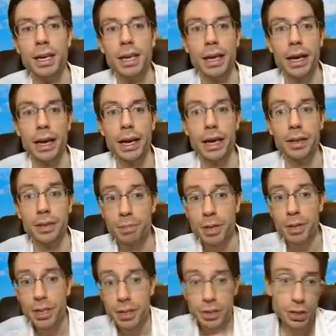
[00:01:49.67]
And they've
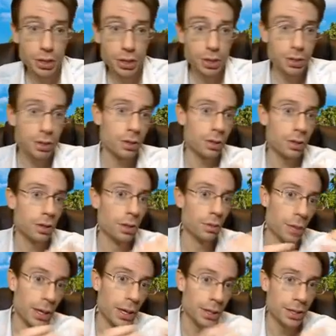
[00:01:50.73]
been conditioned to
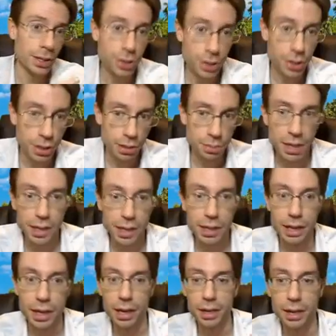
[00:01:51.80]
pay attention to the
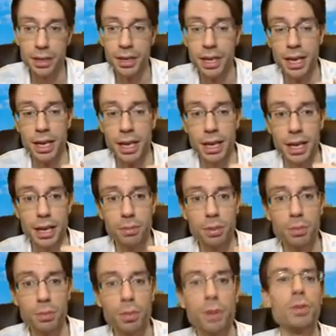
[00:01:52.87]
media.
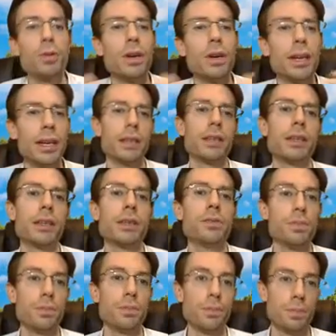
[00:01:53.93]
But we want to get
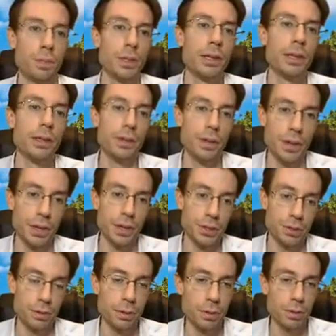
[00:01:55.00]
even bigger than
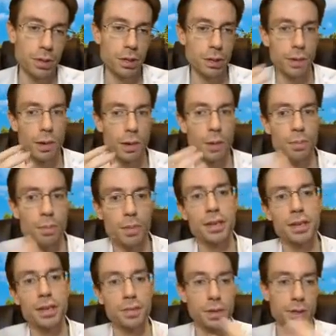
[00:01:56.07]
this, right? We're talking about
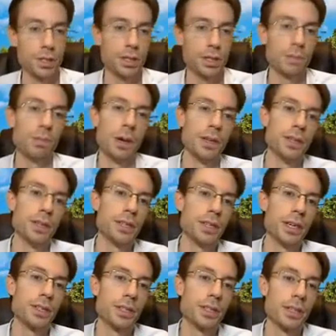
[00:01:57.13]
money versus abundance.
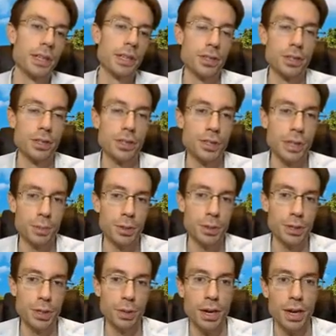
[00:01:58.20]
That's the nature of this
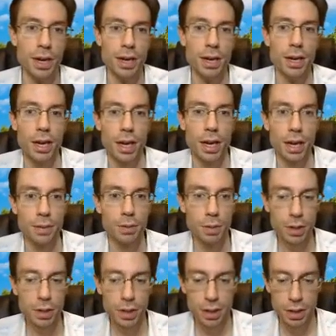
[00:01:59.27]
episode. And we
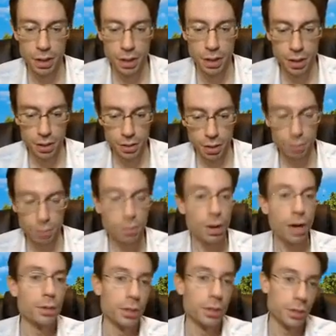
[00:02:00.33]
want to talk, well,
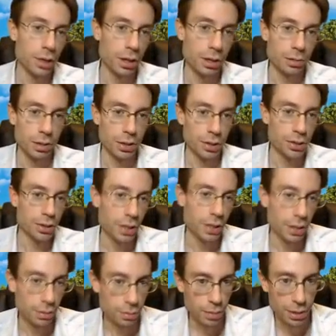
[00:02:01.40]
I'm going to talk about this, and
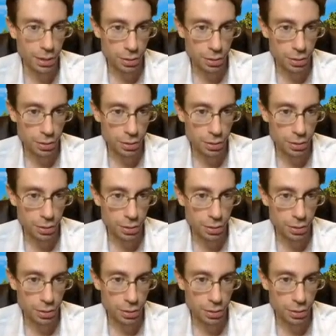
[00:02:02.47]
then Malik's